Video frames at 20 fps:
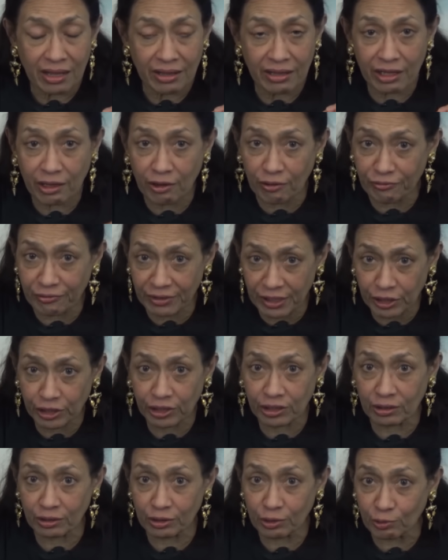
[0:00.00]
The
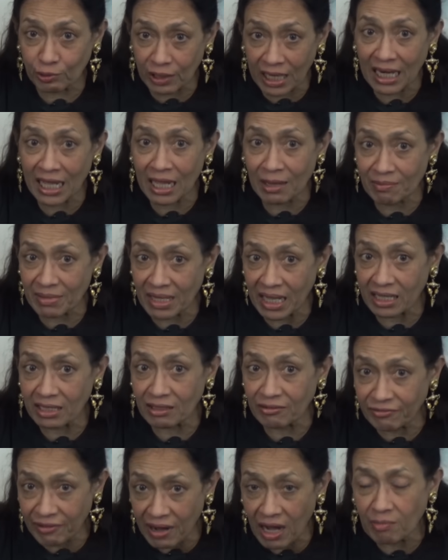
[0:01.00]
officials who claim that
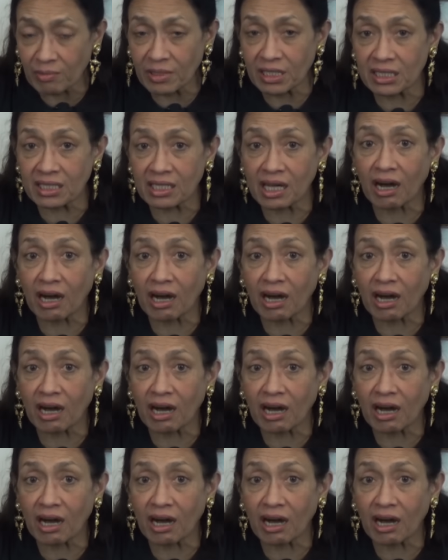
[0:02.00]
the farmers